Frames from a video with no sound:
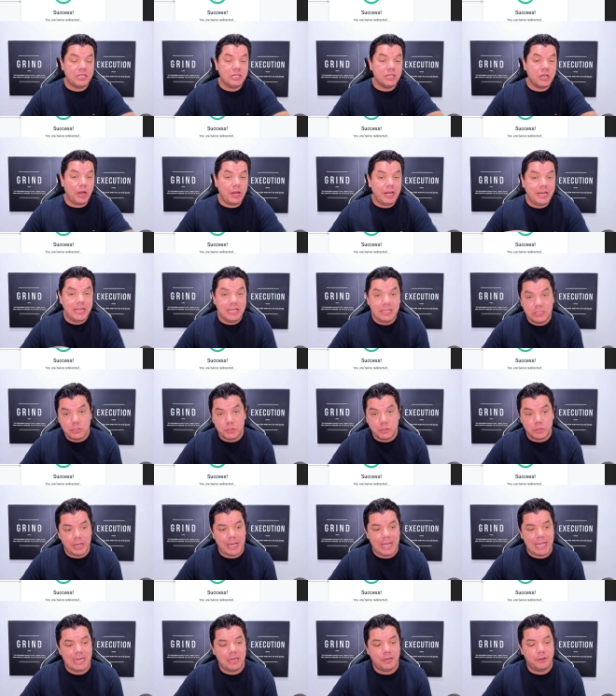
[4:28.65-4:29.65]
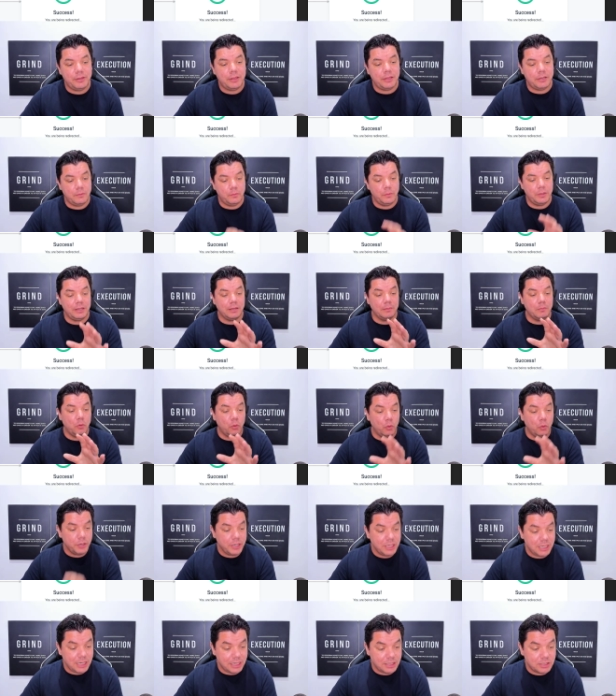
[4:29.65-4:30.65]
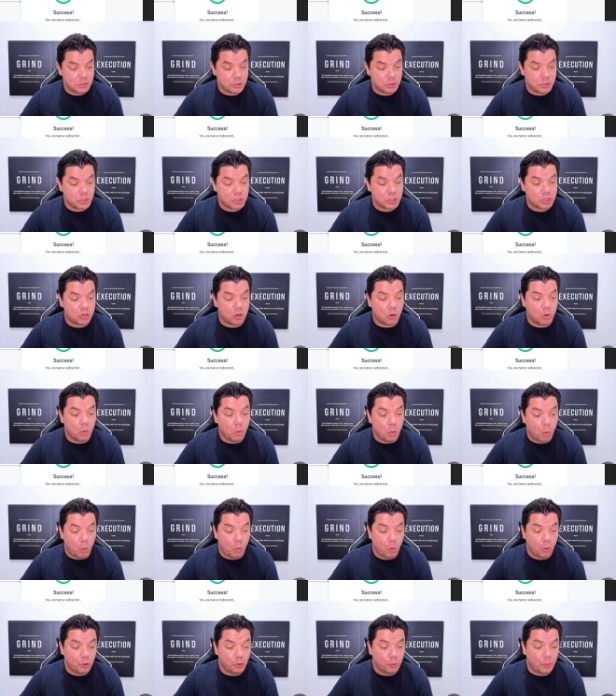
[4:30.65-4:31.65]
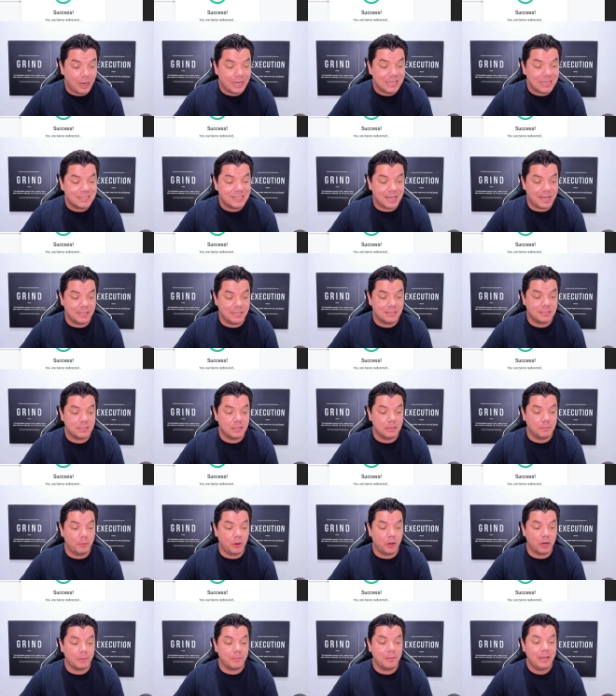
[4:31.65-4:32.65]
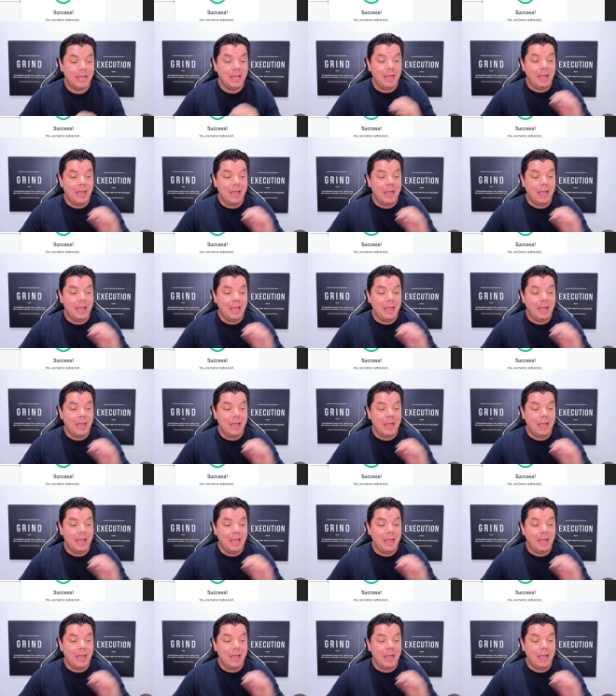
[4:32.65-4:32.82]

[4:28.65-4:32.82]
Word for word: You don't need to do anything with them. All you need to do is scroll all the way down to the bottom